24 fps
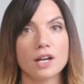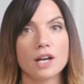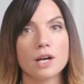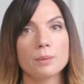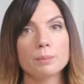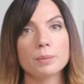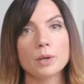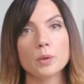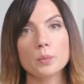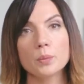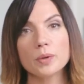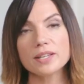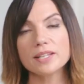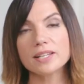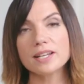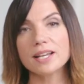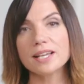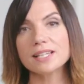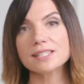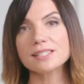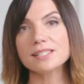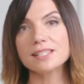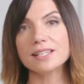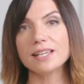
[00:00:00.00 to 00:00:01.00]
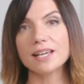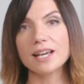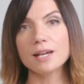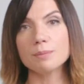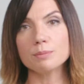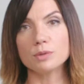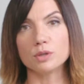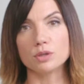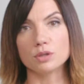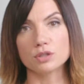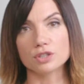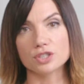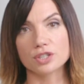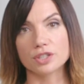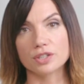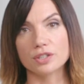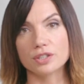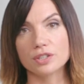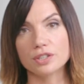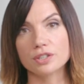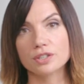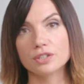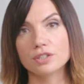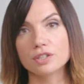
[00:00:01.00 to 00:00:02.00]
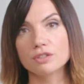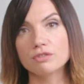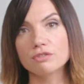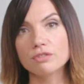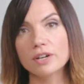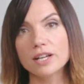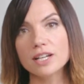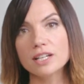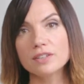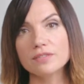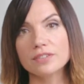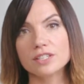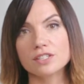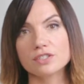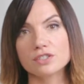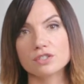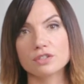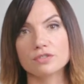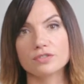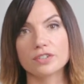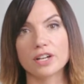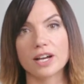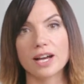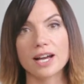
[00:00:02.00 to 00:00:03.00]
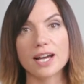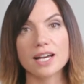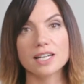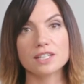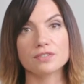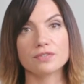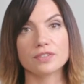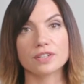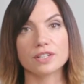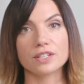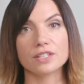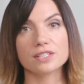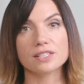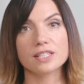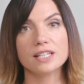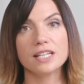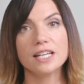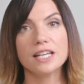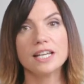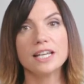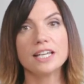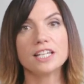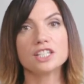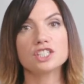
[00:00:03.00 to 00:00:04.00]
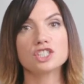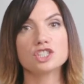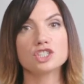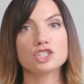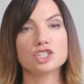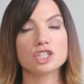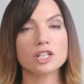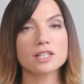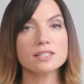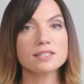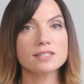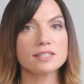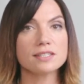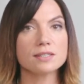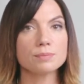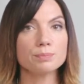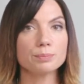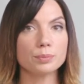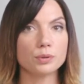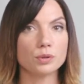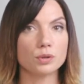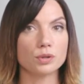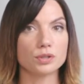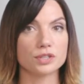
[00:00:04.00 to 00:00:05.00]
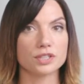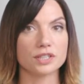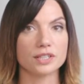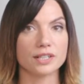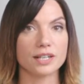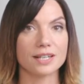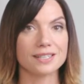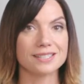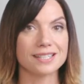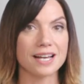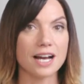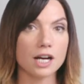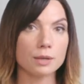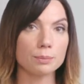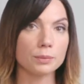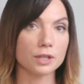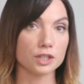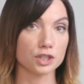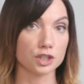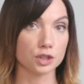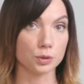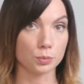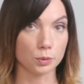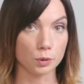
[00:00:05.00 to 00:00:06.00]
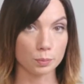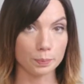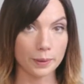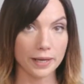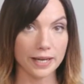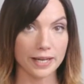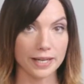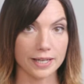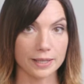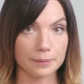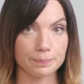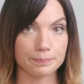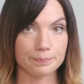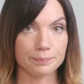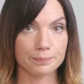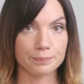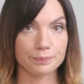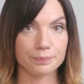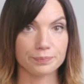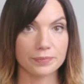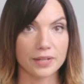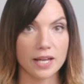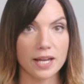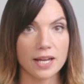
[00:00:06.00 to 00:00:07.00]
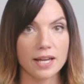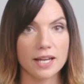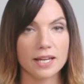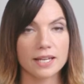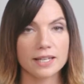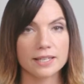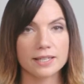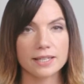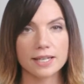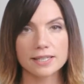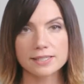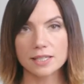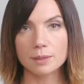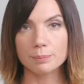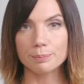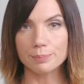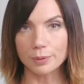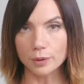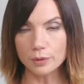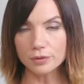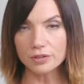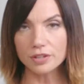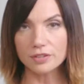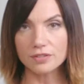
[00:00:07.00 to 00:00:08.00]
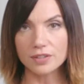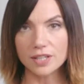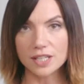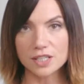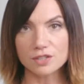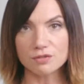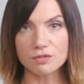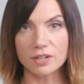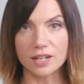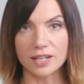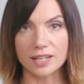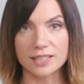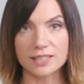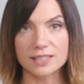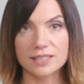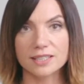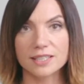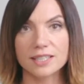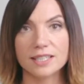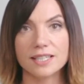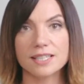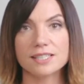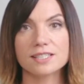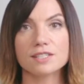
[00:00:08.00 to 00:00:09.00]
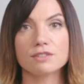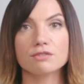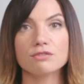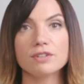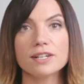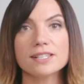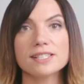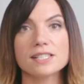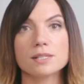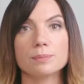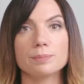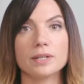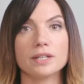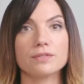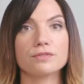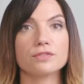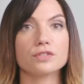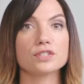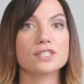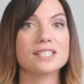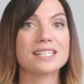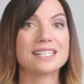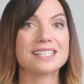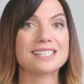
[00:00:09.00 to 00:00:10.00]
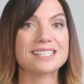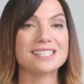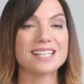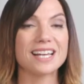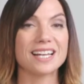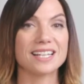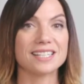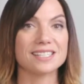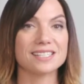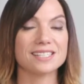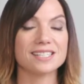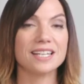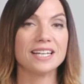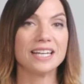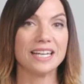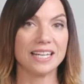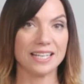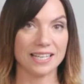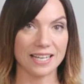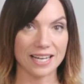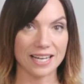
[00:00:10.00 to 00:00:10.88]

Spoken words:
But with an SEM auction, the relevance of your adverts is just as important as how much you will pay. Getting both of these right is a recipe for success in